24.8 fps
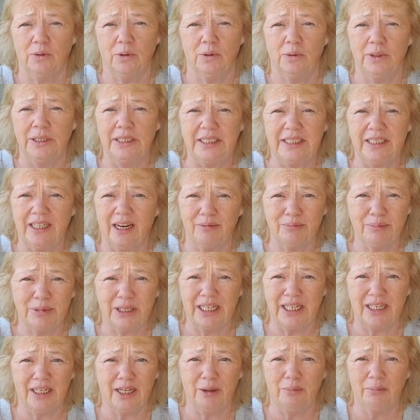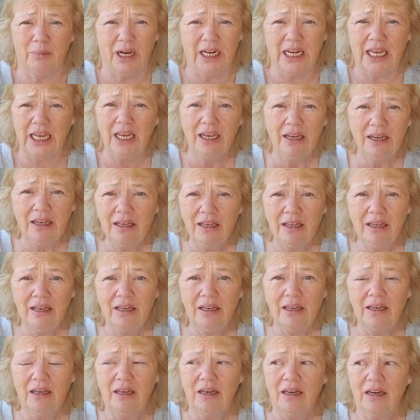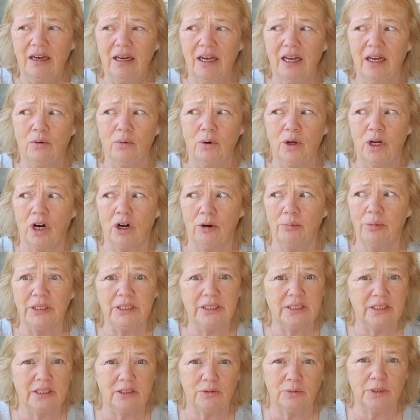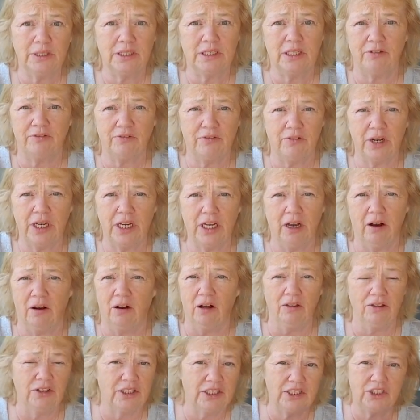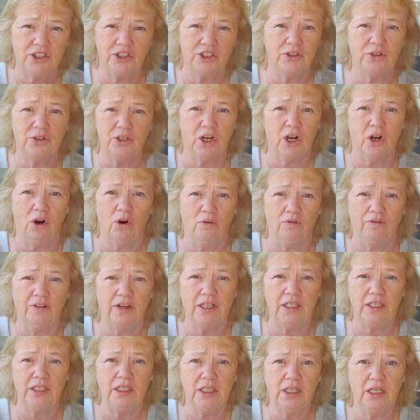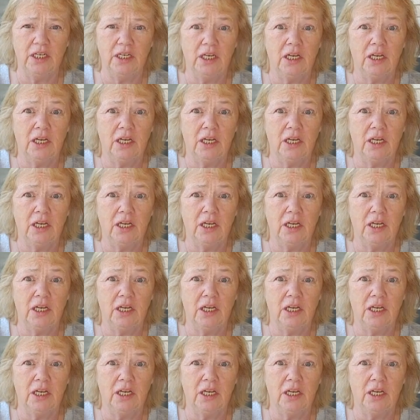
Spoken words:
When we stopped getting money and when our business was suffering, all this due to COVID,